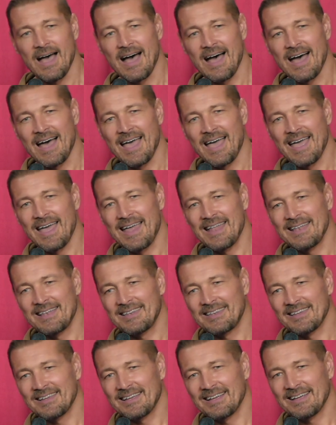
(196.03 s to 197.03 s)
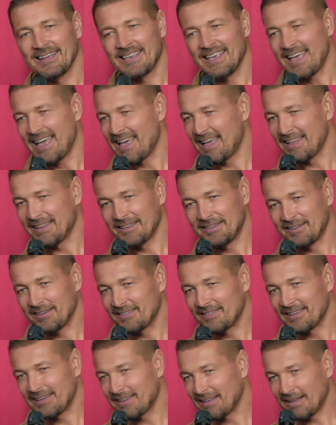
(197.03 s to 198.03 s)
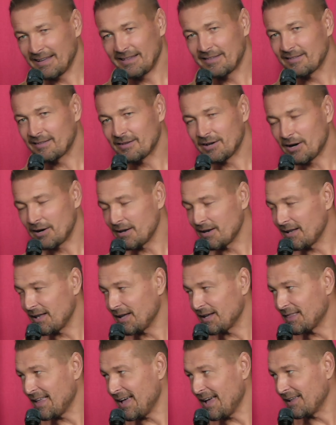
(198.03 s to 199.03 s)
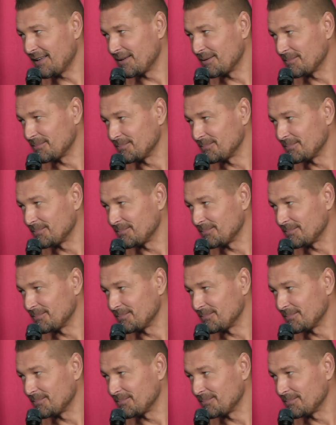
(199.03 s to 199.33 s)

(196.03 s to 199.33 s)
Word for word: and uh, yeah, and just like it started like that.